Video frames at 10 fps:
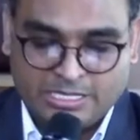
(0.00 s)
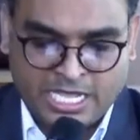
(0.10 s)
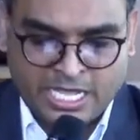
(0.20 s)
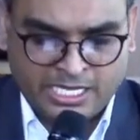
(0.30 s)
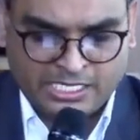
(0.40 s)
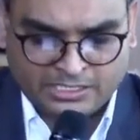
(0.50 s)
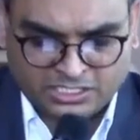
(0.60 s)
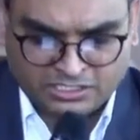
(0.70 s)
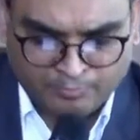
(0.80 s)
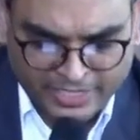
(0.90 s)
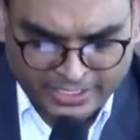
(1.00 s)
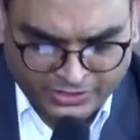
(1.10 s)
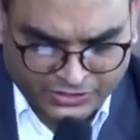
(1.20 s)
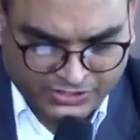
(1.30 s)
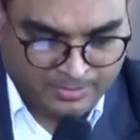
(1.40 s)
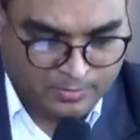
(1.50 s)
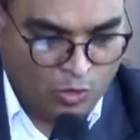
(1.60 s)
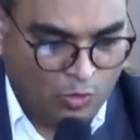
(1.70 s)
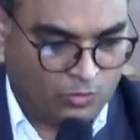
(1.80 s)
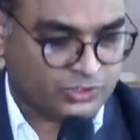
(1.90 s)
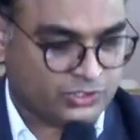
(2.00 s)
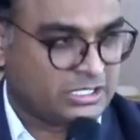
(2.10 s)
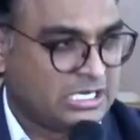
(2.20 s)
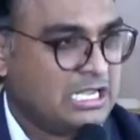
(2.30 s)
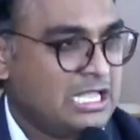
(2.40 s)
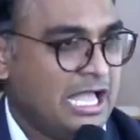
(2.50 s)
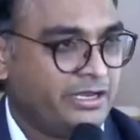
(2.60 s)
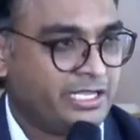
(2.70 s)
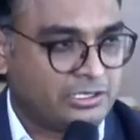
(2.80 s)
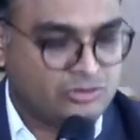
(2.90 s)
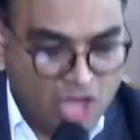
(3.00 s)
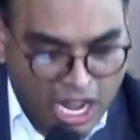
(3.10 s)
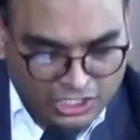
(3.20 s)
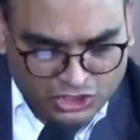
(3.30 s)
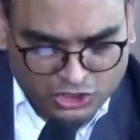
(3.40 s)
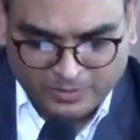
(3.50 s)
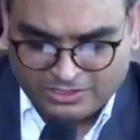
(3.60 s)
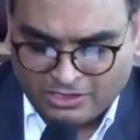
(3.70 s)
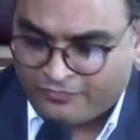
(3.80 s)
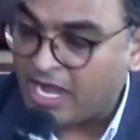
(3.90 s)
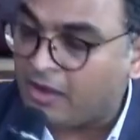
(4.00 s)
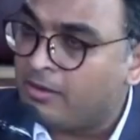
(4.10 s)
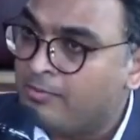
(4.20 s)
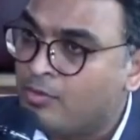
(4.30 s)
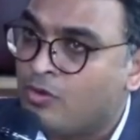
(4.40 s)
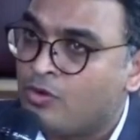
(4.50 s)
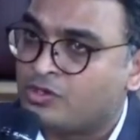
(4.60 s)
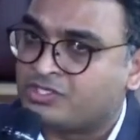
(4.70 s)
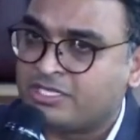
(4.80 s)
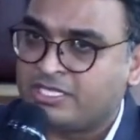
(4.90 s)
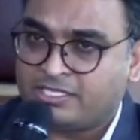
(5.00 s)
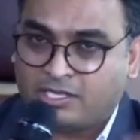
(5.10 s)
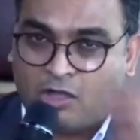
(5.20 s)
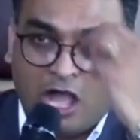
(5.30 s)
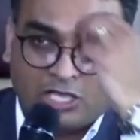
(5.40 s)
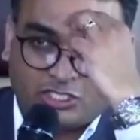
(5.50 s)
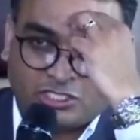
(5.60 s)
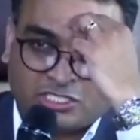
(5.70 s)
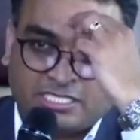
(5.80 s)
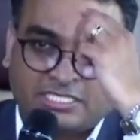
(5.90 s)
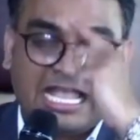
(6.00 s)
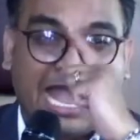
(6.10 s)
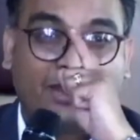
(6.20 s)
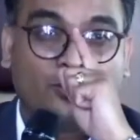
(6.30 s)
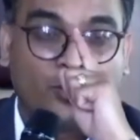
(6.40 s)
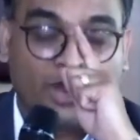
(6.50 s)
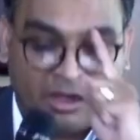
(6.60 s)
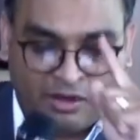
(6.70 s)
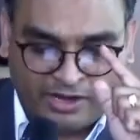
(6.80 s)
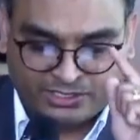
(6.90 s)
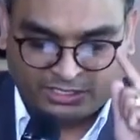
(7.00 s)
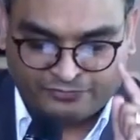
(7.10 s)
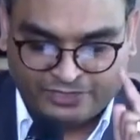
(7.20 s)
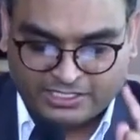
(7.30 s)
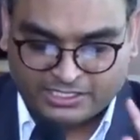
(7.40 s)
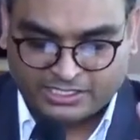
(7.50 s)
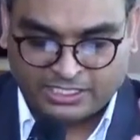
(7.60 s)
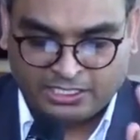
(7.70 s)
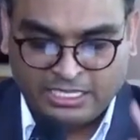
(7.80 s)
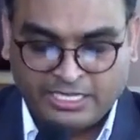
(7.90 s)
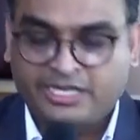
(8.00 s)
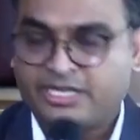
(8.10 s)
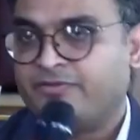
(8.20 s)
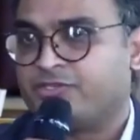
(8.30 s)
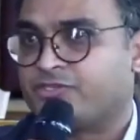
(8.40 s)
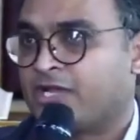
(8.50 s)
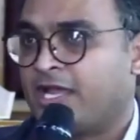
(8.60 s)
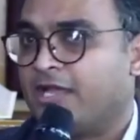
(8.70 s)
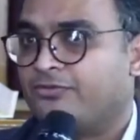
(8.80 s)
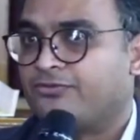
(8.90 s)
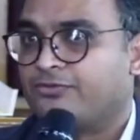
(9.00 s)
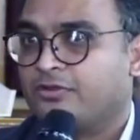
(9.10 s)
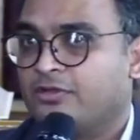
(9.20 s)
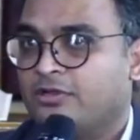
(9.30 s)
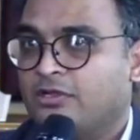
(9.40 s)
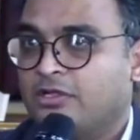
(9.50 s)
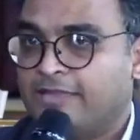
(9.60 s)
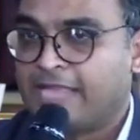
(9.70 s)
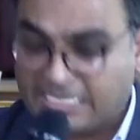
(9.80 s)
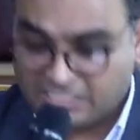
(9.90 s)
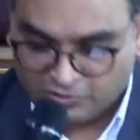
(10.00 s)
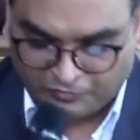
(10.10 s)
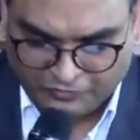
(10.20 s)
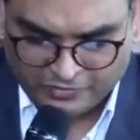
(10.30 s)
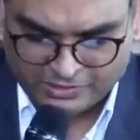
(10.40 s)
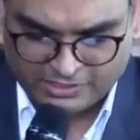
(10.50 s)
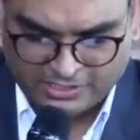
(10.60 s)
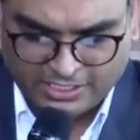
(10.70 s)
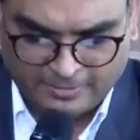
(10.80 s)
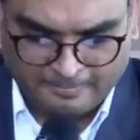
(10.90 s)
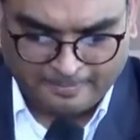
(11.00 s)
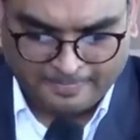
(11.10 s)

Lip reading: There is a tremendous remorse, an acknowledgement of that remorse, and there is consciousness and awareness of that sin in David's life. That's the first thing.